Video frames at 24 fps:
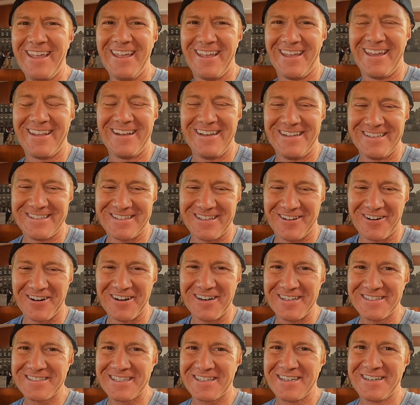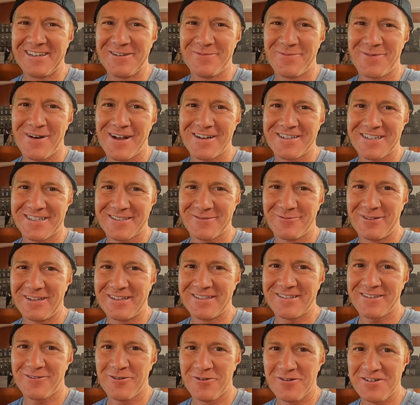And it is the hardest thing to do projects when
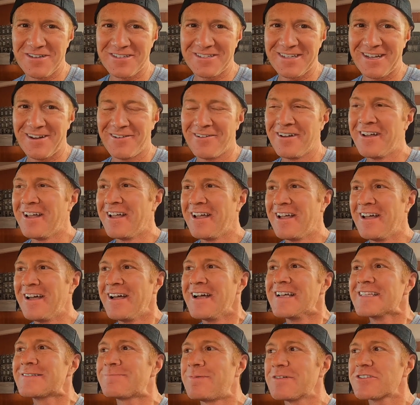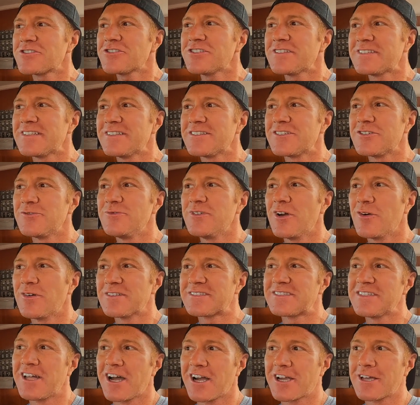it's gorgeous out, especially since you know
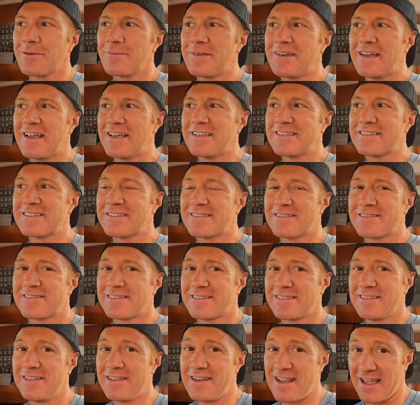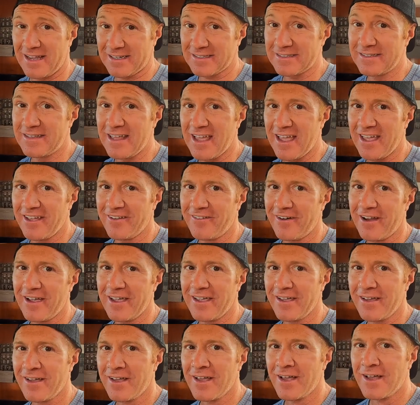it's not gonna be nice the next day,
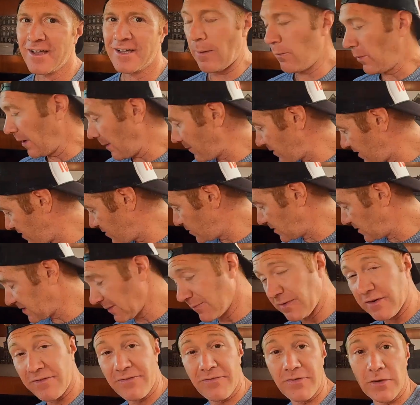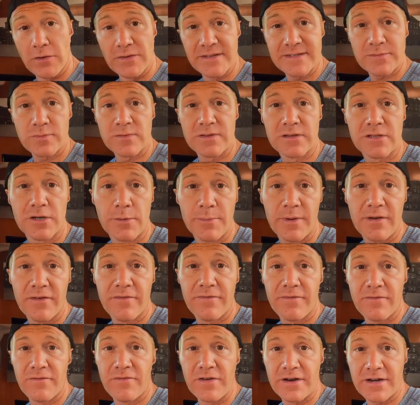right? What I'm gonna do is I'm gonna fill this with a little bit
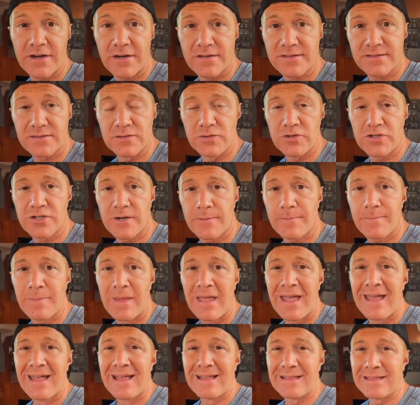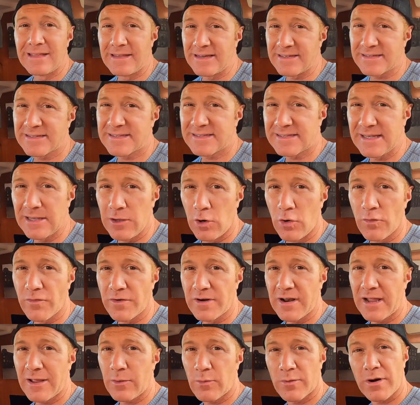of vinegar solution, let it sit
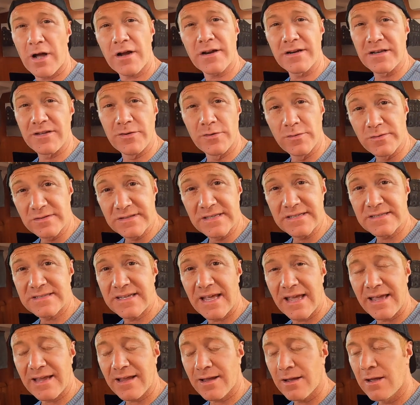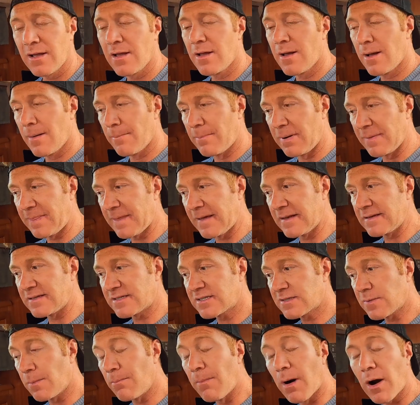overnight. We're not gonna use this tank, but then
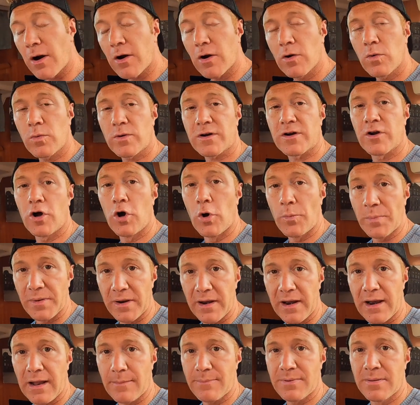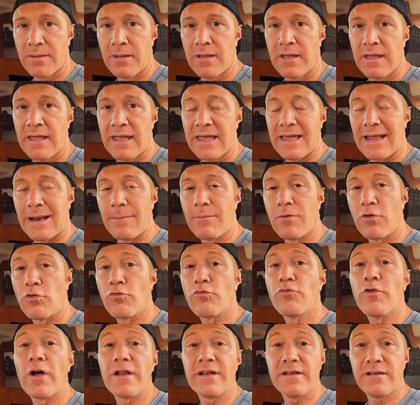tomorrow we're gonna open it up and I'm gonna
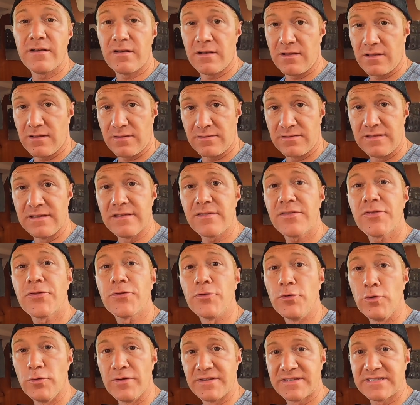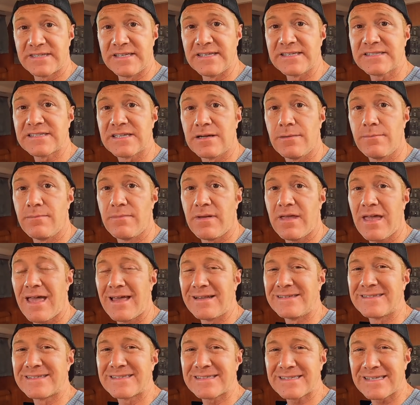run it through the system
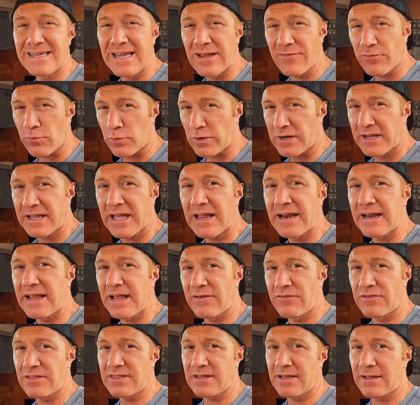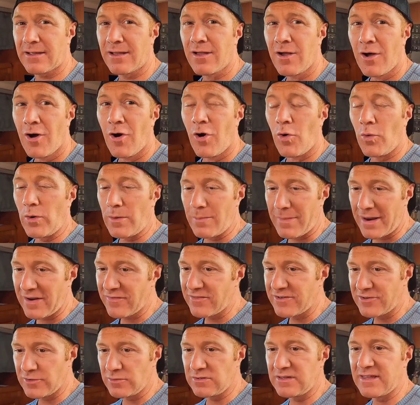and see if we're getting everything. We might
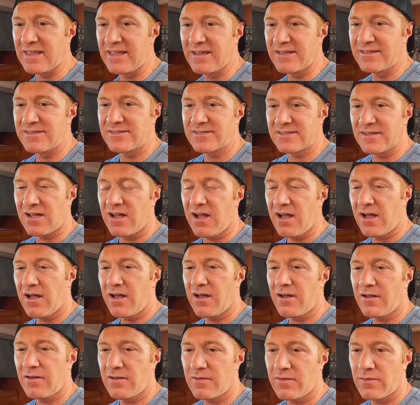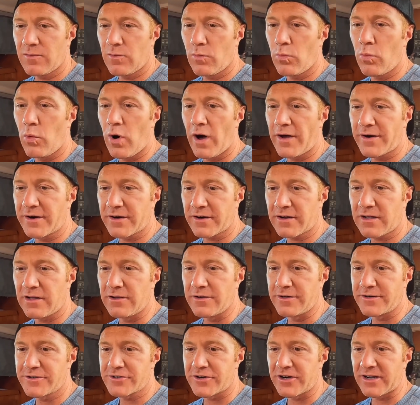even do Liya's
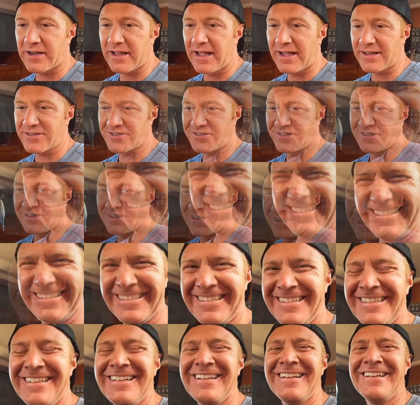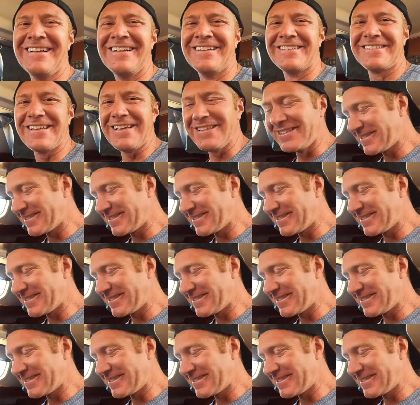watercolor trick, actually. Sure. So yeah,